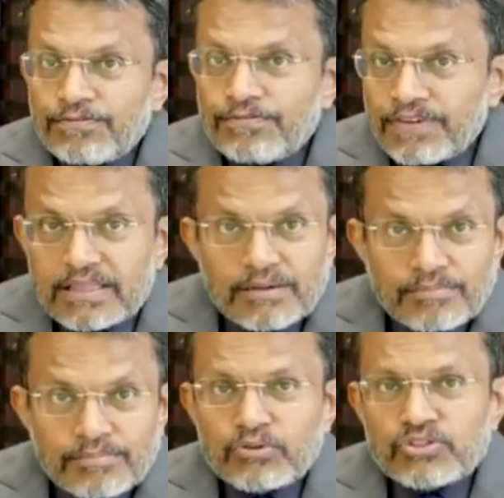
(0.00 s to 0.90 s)
to
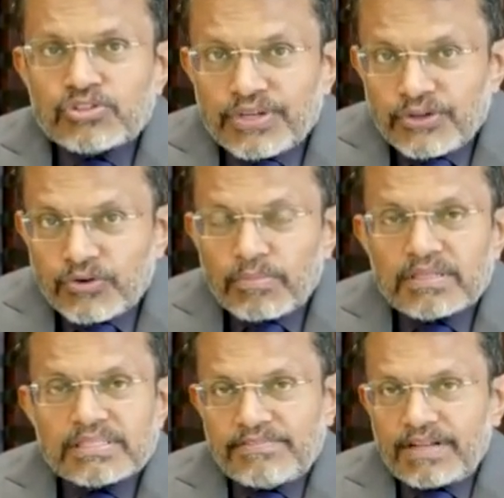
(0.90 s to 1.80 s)
further boost
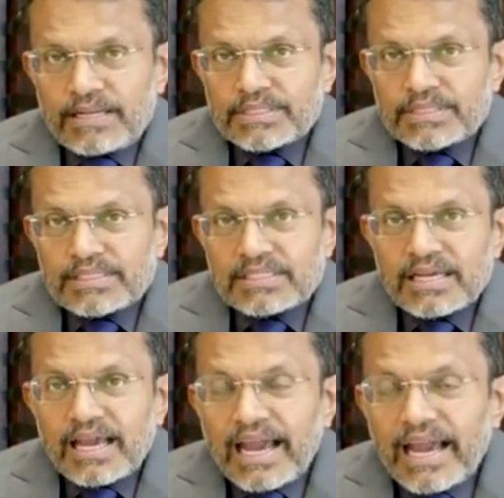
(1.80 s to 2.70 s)
renewables
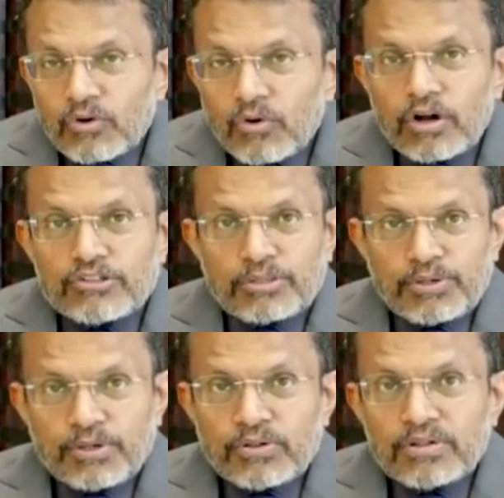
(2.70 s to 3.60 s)
development and
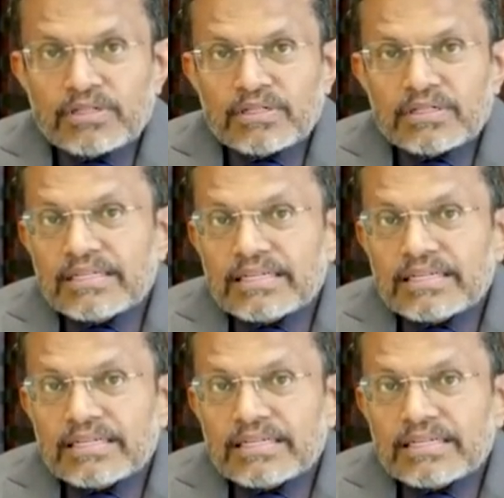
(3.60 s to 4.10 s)
quadruple